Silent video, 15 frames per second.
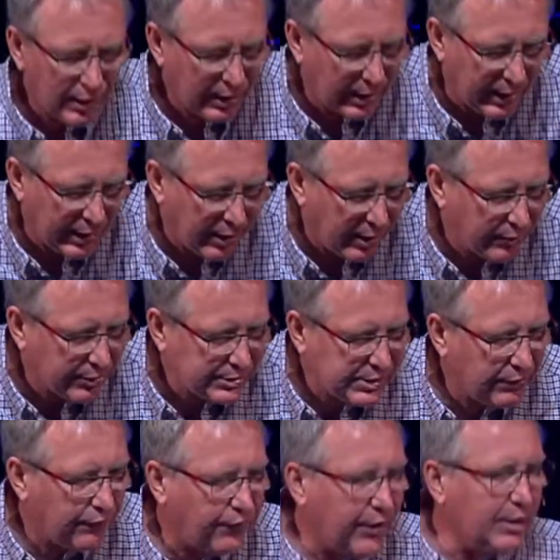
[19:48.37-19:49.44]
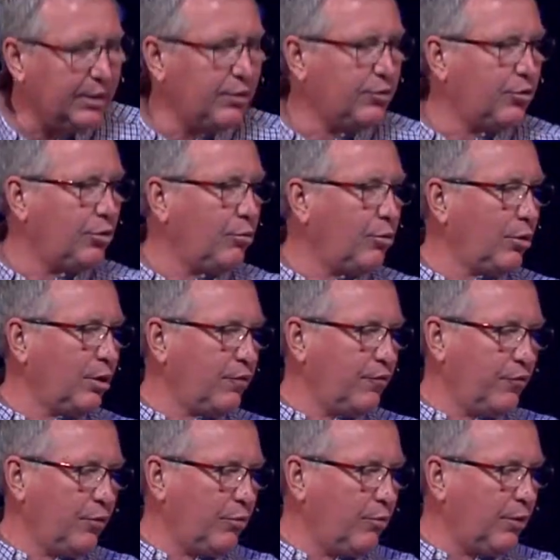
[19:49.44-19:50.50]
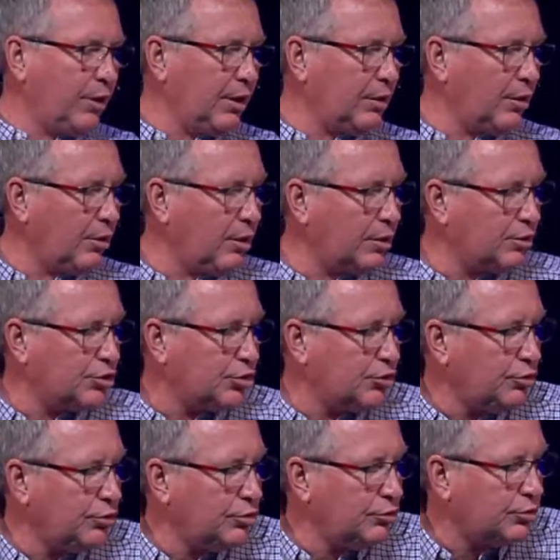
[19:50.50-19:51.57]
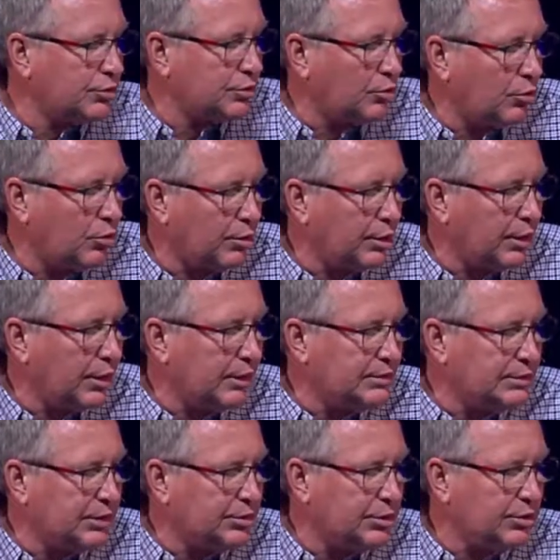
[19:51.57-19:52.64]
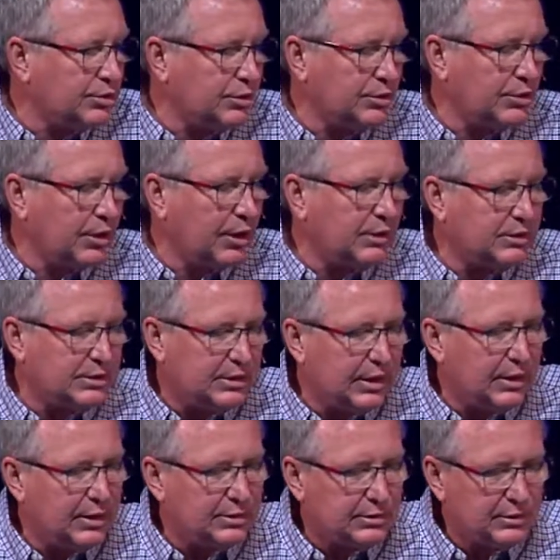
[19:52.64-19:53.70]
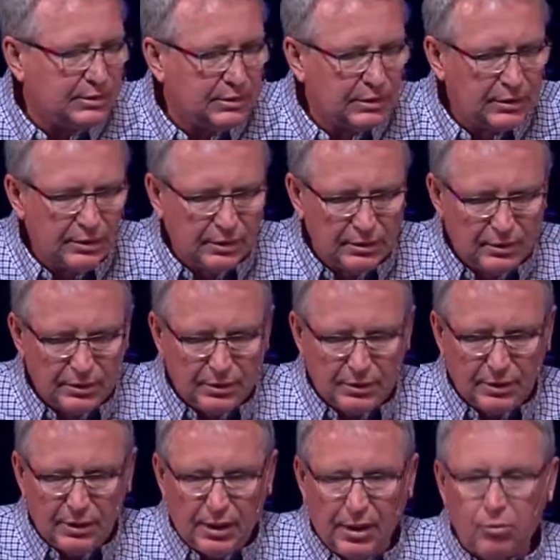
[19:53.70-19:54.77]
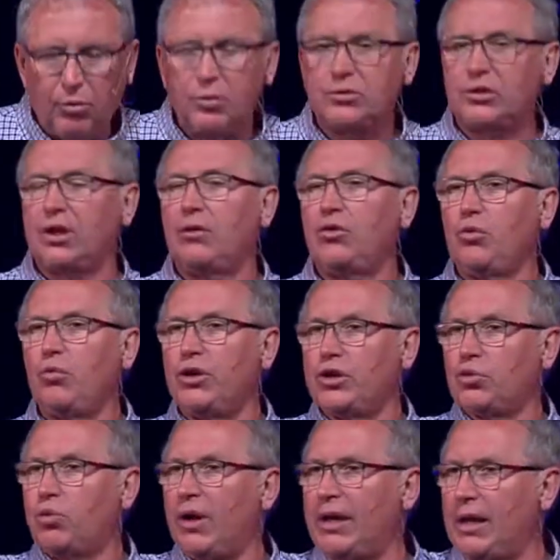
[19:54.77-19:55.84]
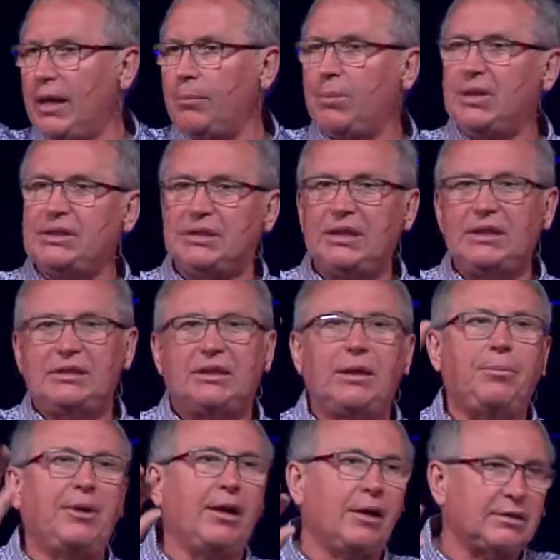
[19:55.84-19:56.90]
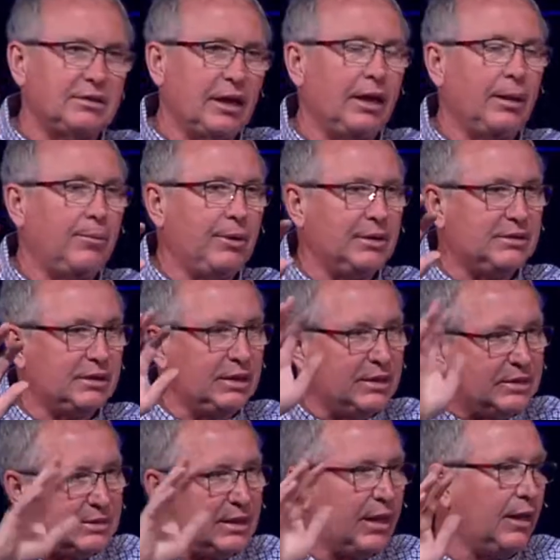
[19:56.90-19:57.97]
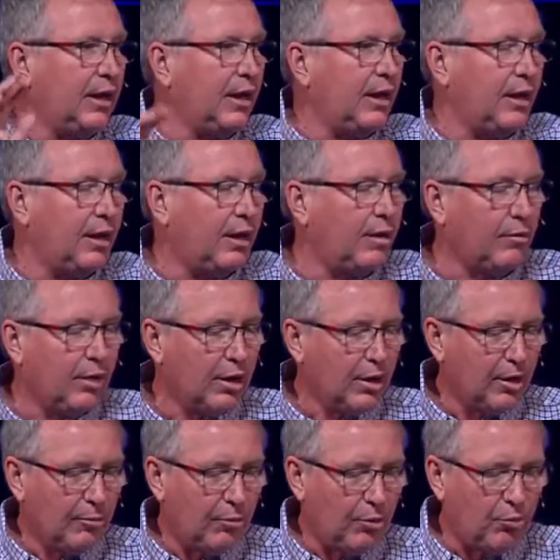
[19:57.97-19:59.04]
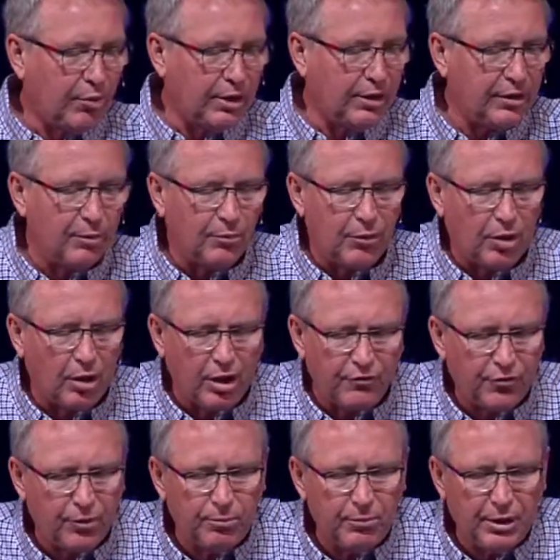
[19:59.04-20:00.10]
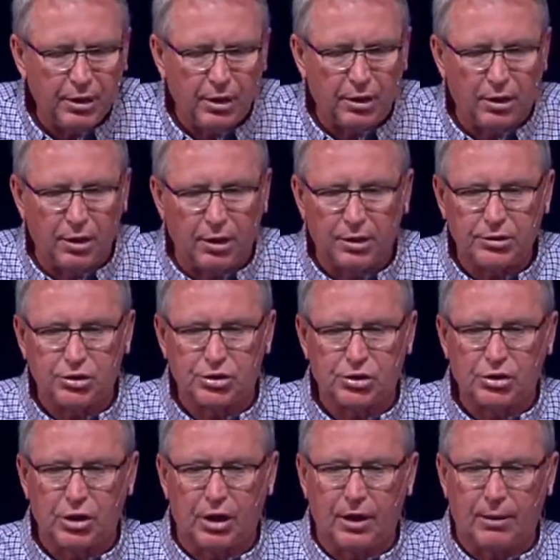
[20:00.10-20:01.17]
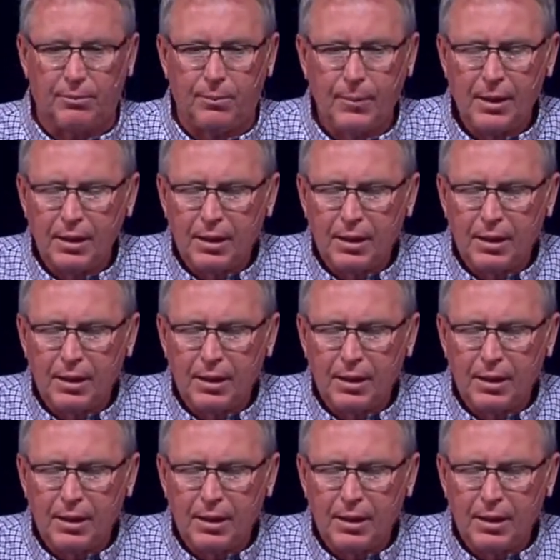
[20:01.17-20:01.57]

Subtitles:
I was invited to work for one of the large news organizations in the United States. I won't tell you which one, NBC, CBS, ABC, CNN, but one of them offered me a large job,